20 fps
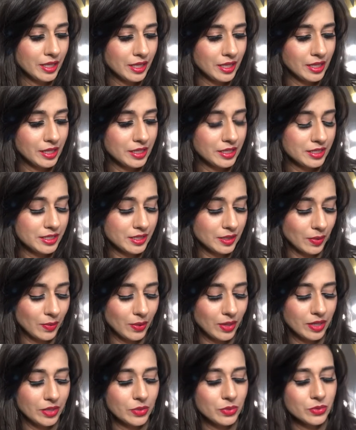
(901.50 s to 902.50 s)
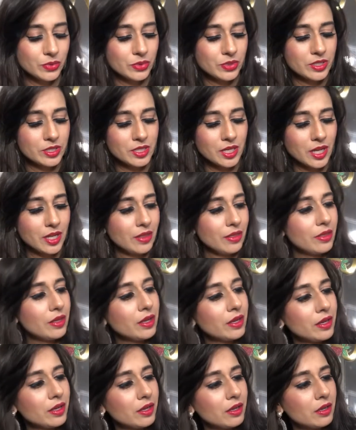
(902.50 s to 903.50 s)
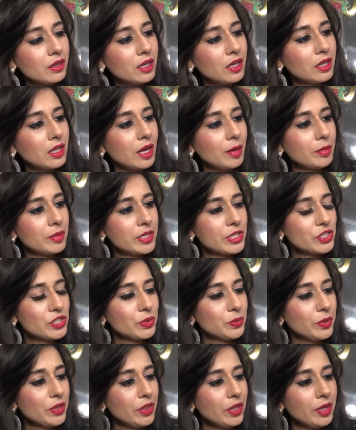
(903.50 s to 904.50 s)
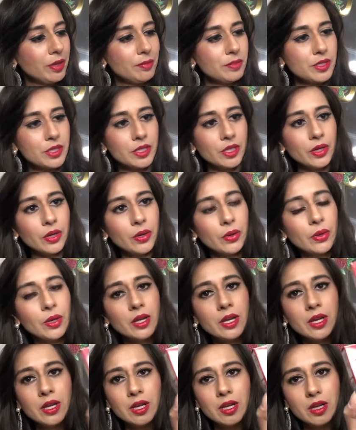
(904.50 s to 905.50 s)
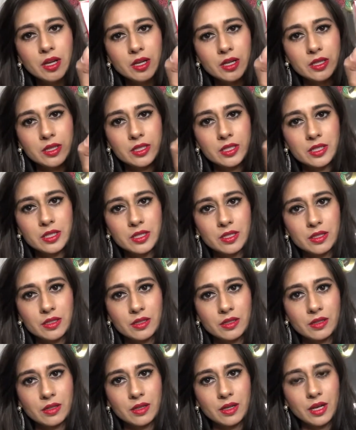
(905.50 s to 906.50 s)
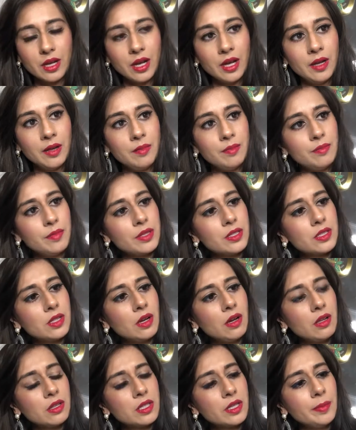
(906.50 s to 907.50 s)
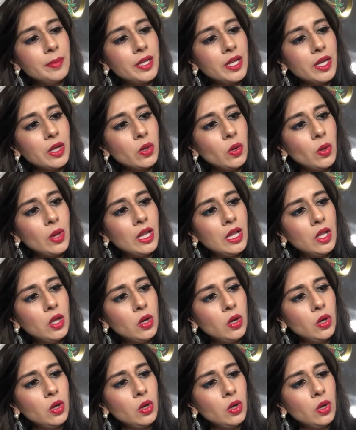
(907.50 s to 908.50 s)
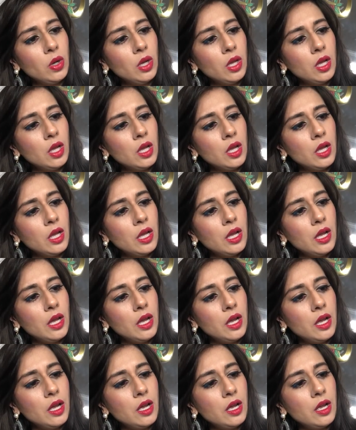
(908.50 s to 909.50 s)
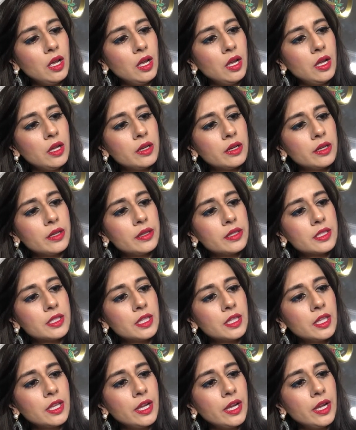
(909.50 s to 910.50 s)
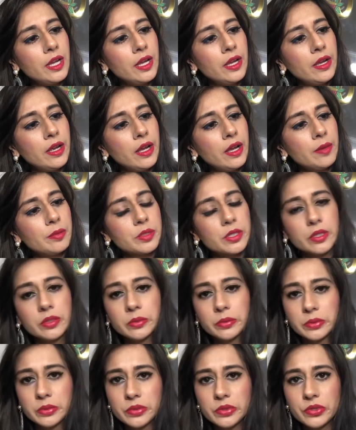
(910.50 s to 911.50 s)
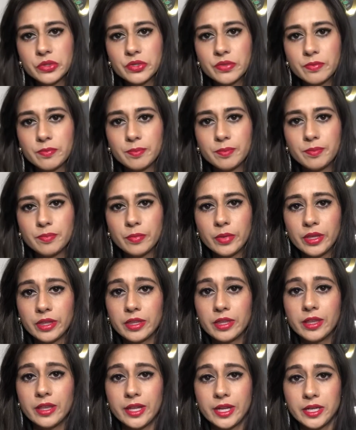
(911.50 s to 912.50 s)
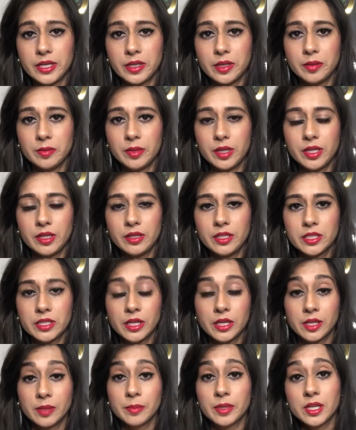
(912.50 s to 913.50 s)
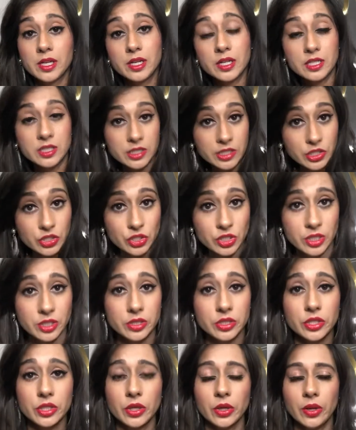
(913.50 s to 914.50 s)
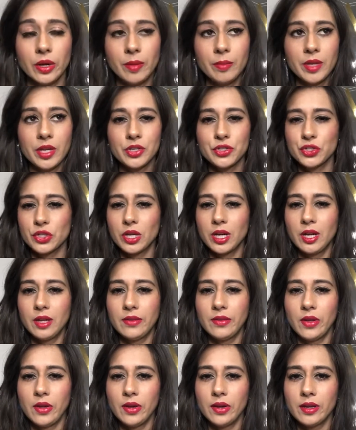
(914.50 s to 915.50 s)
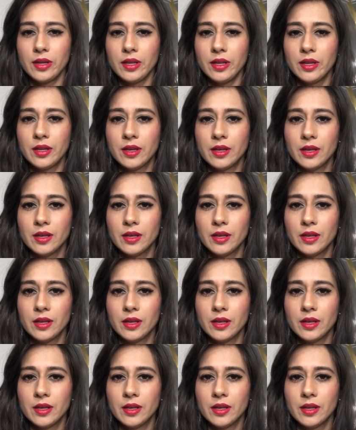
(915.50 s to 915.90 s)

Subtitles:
is the one who's done the collaboration with them. So it's It's called Camila Coelho, and it's Le Absolute Rouge with Lancome. And these are limited edition, so I'm not sure how long